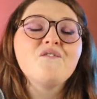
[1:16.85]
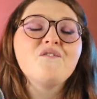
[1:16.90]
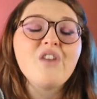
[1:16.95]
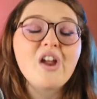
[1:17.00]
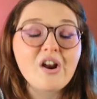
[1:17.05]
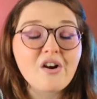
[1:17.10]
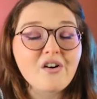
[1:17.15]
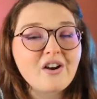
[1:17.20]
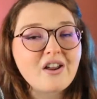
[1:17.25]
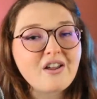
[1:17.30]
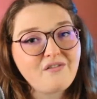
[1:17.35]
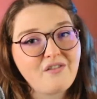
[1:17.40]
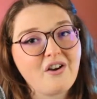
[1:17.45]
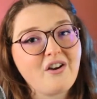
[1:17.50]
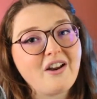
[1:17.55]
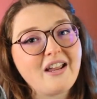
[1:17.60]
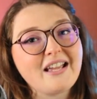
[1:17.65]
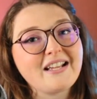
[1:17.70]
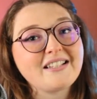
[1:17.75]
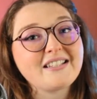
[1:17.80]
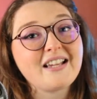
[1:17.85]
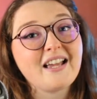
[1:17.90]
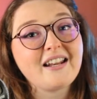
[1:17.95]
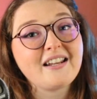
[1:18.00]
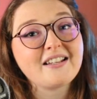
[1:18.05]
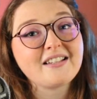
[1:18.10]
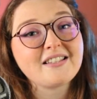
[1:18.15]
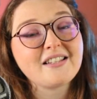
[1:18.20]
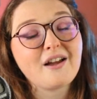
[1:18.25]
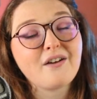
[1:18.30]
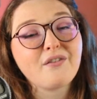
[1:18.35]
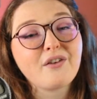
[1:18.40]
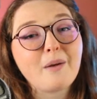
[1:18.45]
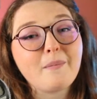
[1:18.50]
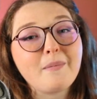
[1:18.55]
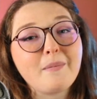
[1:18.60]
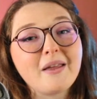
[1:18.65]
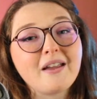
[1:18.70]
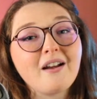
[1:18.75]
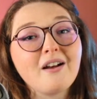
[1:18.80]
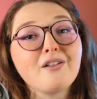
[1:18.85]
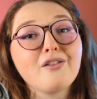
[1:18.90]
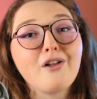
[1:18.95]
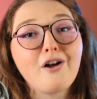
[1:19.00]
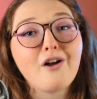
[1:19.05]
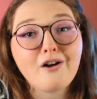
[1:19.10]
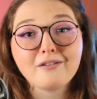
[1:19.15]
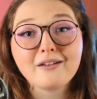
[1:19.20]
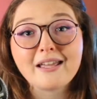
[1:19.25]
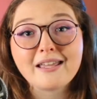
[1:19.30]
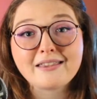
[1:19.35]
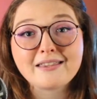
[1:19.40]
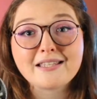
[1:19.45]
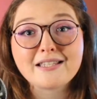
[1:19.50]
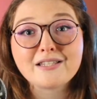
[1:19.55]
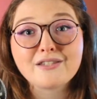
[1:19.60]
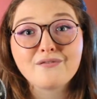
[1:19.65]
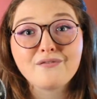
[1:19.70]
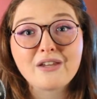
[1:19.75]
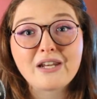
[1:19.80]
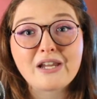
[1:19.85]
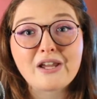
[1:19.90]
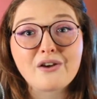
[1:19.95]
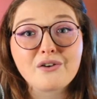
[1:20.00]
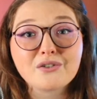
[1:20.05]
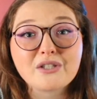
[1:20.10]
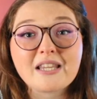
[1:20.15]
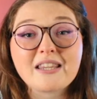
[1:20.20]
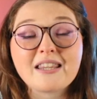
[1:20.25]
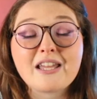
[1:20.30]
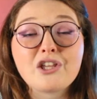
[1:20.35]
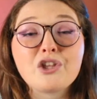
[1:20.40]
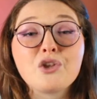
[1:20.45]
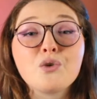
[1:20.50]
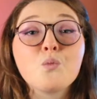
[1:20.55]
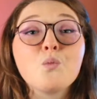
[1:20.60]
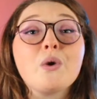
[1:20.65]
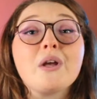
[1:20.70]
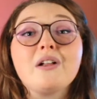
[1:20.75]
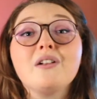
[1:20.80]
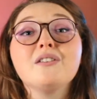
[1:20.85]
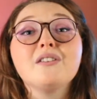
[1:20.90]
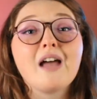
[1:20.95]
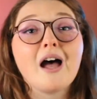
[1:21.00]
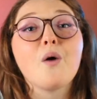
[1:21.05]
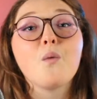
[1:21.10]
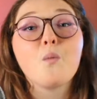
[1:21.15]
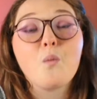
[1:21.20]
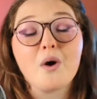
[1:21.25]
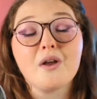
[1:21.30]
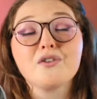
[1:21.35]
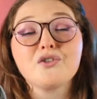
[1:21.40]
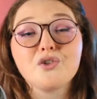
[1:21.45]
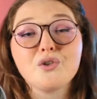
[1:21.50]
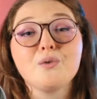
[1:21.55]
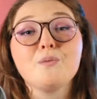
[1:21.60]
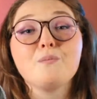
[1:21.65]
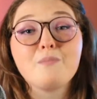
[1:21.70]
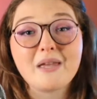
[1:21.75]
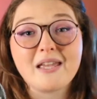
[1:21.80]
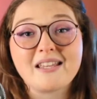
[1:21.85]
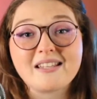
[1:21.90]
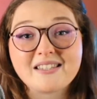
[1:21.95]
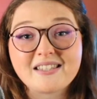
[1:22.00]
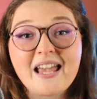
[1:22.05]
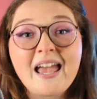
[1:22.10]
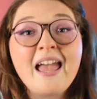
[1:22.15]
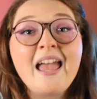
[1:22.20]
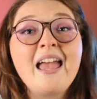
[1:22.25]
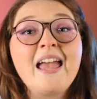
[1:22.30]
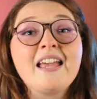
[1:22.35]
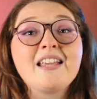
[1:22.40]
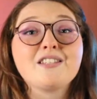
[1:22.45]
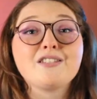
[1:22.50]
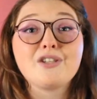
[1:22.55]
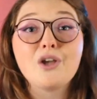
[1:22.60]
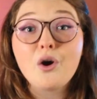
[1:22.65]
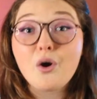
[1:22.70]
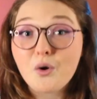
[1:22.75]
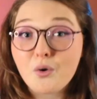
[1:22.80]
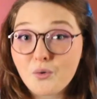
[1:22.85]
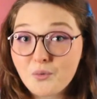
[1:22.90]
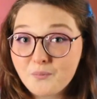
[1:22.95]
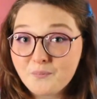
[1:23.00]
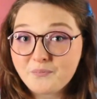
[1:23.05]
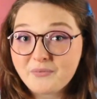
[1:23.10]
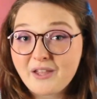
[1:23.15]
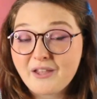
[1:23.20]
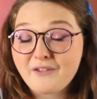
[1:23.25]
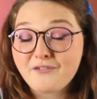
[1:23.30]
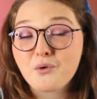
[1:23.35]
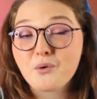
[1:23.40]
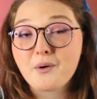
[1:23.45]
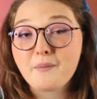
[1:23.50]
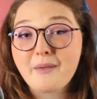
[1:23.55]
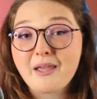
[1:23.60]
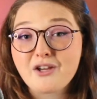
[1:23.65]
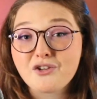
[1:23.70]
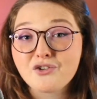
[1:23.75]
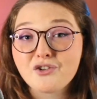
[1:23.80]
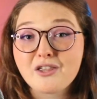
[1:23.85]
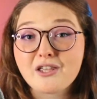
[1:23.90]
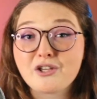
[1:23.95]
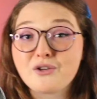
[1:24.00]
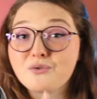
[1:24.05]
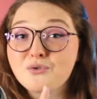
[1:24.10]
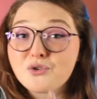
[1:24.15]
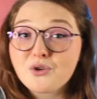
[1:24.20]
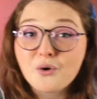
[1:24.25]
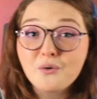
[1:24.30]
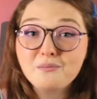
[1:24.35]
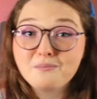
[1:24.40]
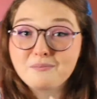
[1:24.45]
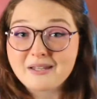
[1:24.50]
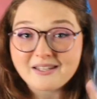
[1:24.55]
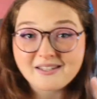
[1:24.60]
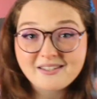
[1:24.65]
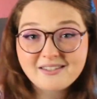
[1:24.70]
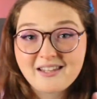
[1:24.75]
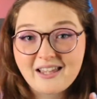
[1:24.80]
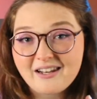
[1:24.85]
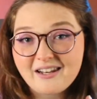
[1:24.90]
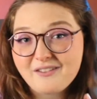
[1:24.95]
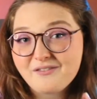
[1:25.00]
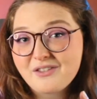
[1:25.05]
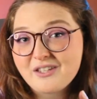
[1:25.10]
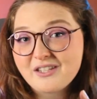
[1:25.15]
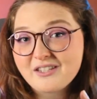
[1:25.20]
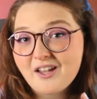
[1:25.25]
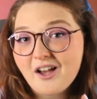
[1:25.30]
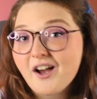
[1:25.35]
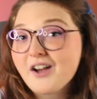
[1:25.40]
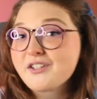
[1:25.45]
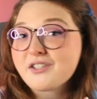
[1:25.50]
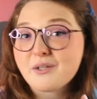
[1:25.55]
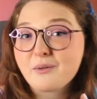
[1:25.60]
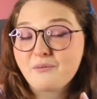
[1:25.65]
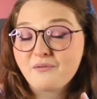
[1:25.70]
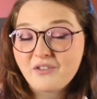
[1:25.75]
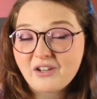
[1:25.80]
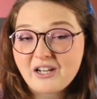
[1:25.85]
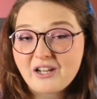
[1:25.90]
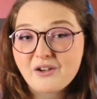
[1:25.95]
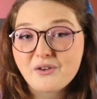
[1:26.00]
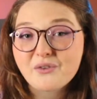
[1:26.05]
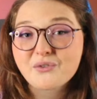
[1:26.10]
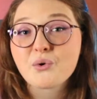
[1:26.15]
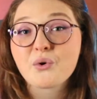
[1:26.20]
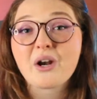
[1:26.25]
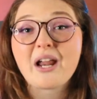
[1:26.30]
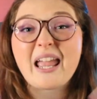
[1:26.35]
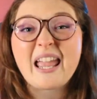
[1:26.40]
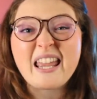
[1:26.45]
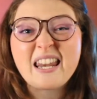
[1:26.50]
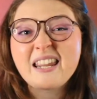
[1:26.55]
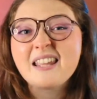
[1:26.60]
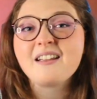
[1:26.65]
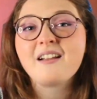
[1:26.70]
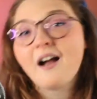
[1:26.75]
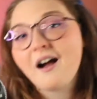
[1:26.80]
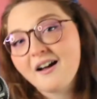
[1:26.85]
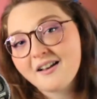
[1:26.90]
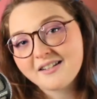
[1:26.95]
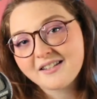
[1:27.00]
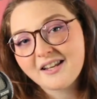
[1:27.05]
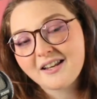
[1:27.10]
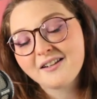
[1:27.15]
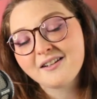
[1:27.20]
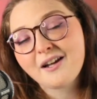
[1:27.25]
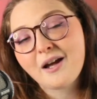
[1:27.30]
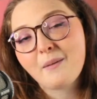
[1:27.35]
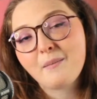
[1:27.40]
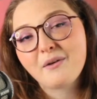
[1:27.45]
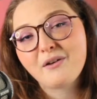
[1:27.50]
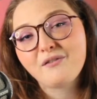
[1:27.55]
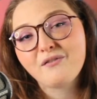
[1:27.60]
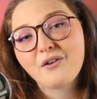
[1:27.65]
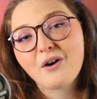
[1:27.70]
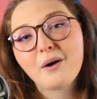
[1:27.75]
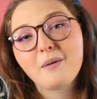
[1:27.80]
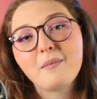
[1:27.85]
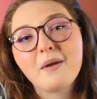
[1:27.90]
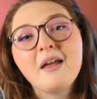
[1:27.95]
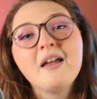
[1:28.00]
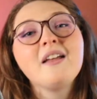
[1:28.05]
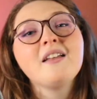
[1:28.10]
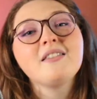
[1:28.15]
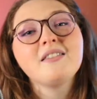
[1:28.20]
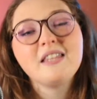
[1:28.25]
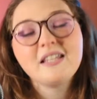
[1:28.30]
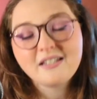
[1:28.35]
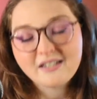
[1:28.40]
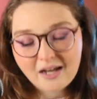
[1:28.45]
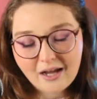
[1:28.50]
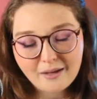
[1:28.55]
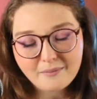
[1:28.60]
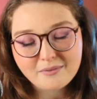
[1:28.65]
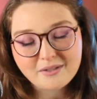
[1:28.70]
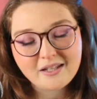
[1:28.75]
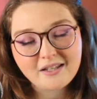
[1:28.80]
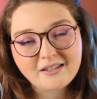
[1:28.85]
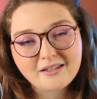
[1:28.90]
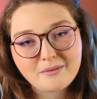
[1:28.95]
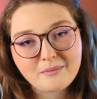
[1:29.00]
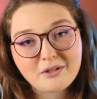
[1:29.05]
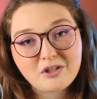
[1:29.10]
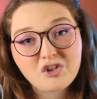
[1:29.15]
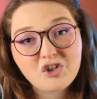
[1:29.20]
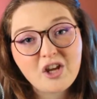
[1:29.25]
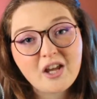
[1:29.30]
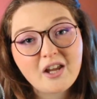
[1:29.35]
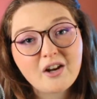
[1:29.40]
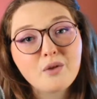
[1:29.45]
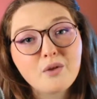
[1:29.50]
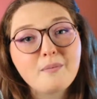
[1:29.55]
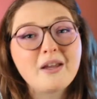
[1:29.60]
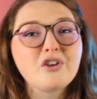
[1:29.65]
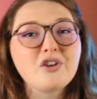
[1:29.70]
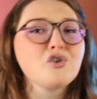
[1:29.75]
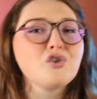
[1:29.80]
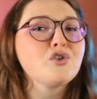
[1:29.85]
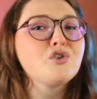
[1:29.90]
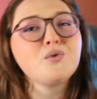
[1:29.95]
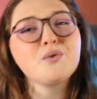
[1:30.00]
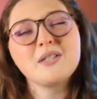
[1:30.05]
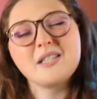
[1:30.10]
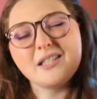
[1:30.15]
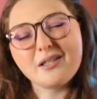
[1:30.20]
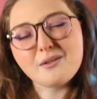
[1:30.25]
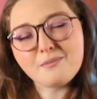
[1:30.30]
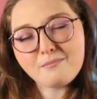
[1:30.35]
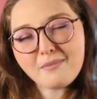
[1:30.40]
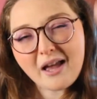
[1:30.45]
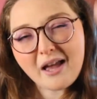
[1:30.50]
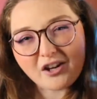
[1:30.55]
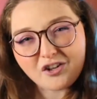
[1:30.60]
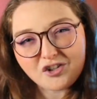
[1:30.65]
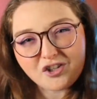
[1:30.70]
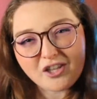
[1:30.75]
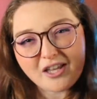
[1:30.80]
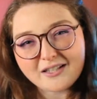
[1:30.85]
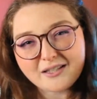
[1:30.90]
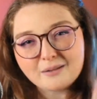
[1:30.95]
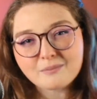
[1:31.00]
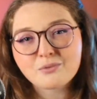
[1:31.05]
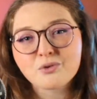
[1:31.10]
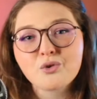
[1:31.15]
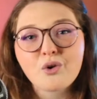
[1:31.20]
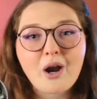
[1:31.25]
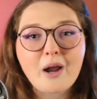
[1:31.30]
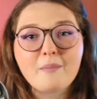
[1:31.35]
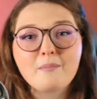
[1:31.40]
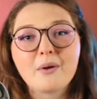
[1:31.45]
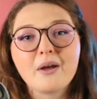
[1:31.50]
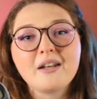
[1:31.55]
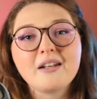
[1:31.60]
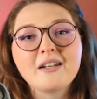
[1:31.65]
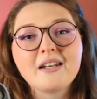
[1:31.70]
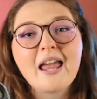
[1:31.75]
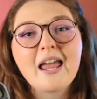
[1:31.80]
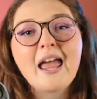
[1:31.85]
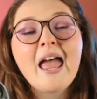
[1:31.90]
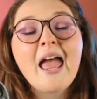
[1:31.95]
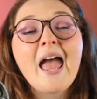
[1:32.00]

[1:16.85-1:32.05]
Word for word: Very, very exciting stuff coming along in these videos that you will not want to miss. So, if you want to make sure that you don't miss any of these awesome videos or any content coming from the TimescaleDB channel, make sure to smash that subscribe button.